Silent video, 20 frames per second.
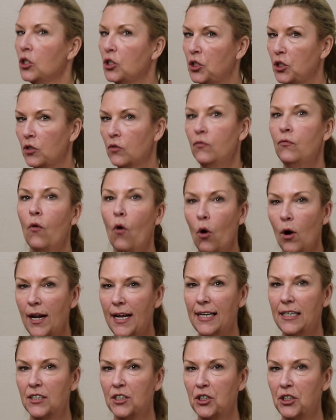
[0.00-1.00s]
2
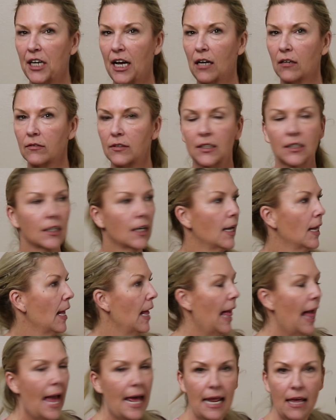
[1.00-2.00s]
40-inch shelves,
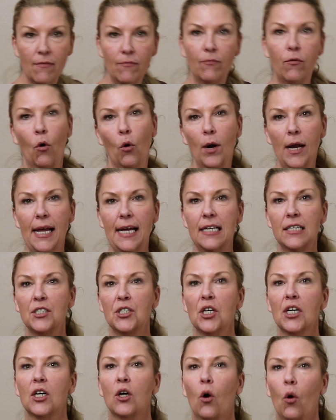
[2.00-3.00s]
and a
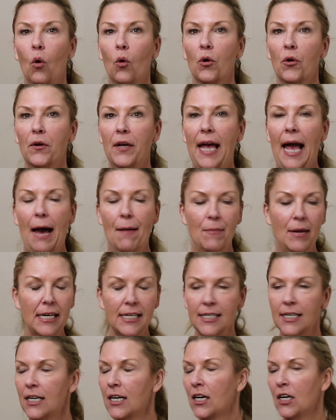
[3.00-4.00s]
40-inch corner
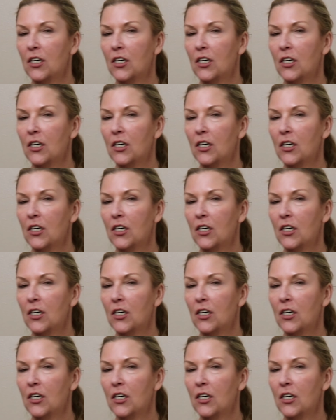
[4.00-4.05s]
cabinet.